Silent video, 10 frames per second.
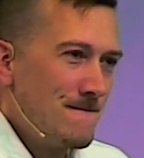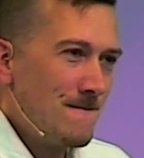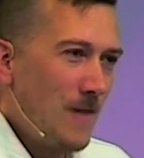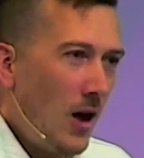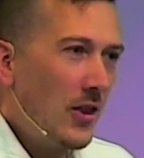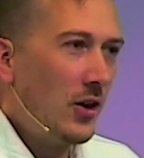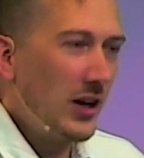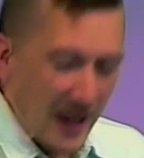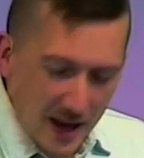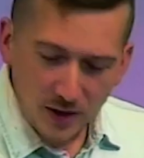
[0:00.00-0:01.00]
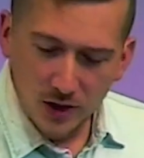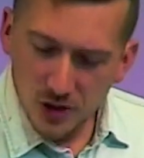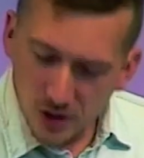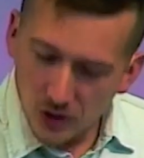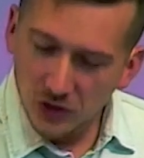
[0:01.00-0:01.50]
Rather, again, the
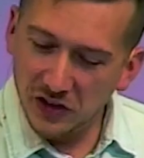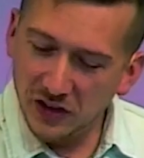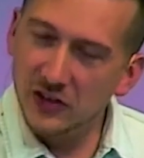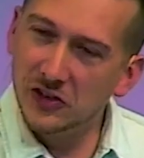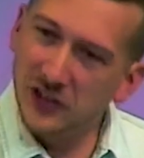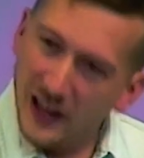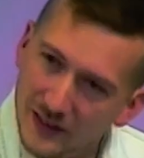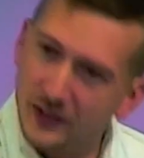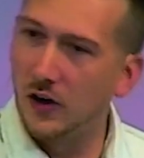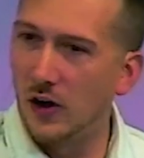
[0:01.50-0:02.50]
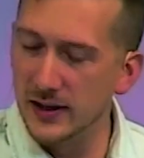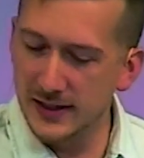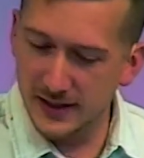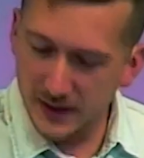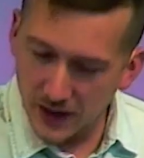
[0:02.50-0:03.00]
news is
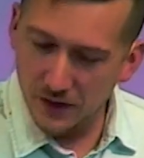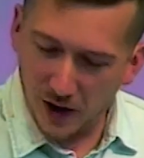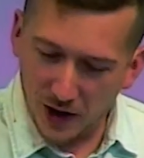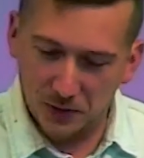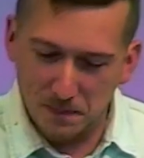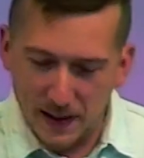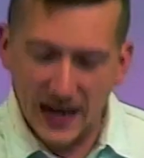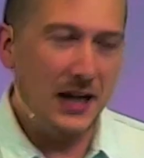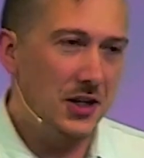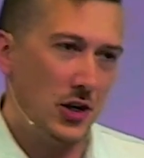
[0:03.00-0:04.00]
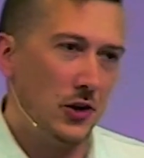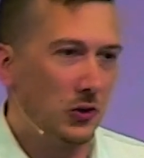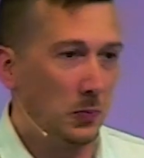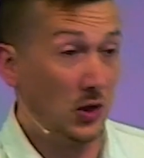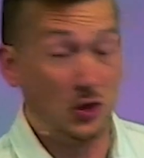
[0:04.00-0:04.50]
incentivized to give us bad news
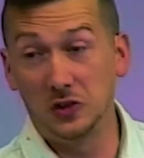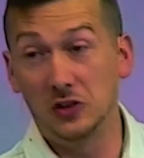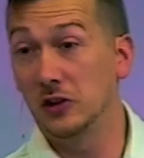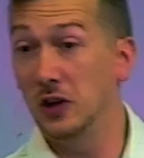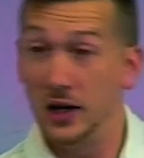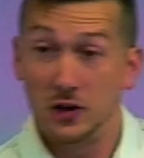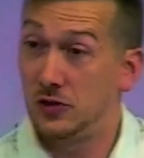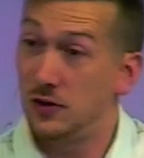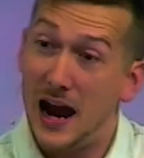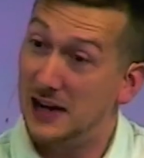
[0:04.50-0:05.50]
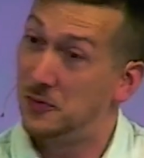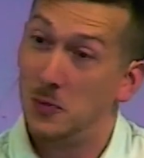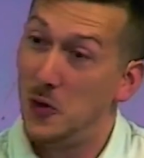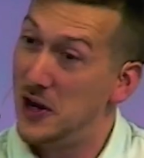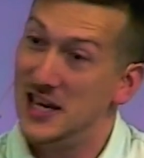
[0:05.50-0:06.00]
because it attracts
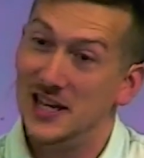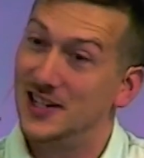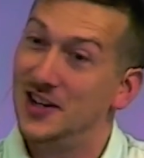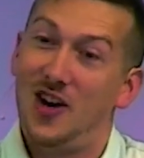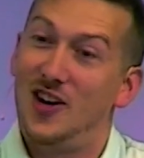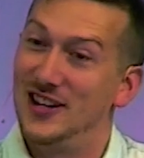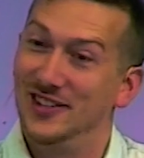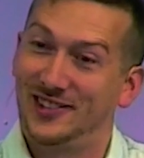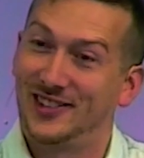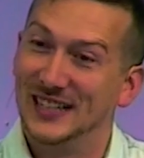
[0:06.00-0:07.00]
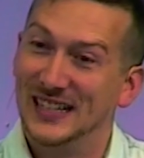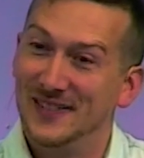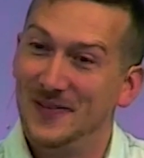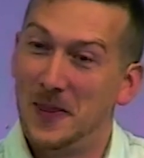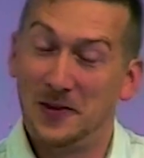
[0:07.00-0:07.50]
more ears and eyes.
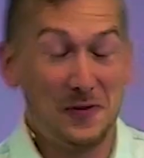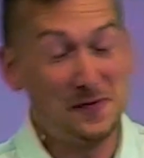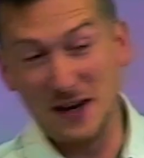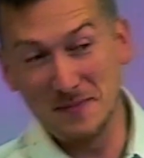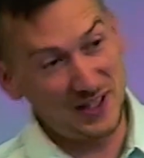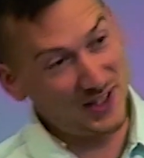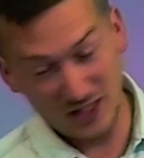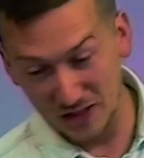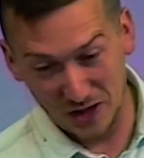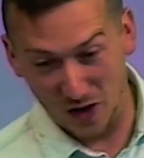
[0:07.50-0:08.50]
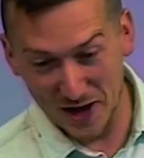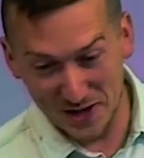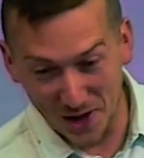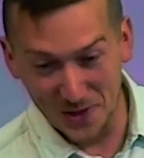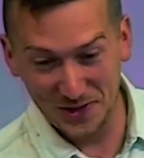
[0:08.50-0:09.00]
As the famous line
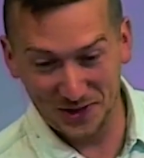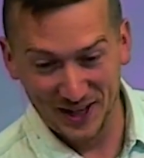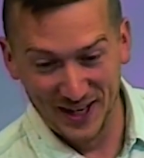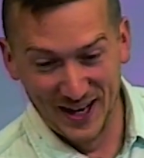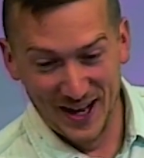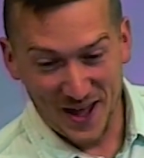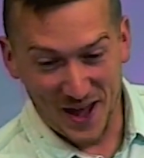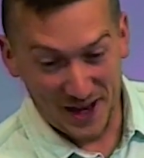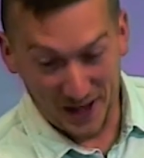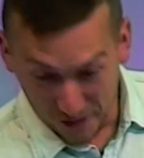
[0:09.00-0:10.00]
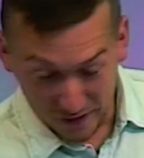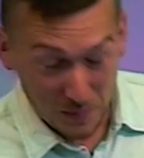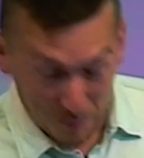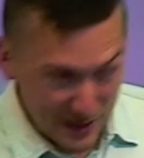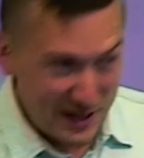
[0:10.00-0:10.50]
goes uh, if
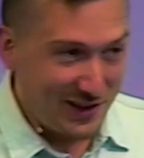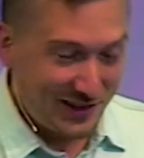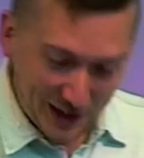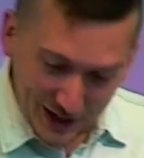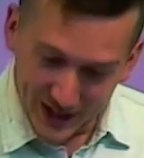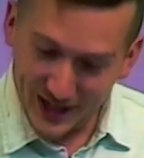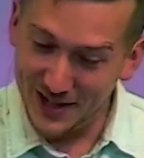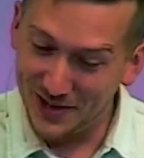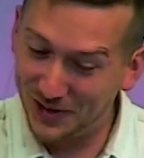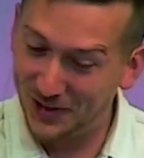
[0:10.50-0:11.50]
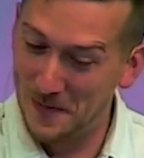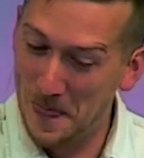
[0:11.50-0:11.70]
it bleeds, it leads.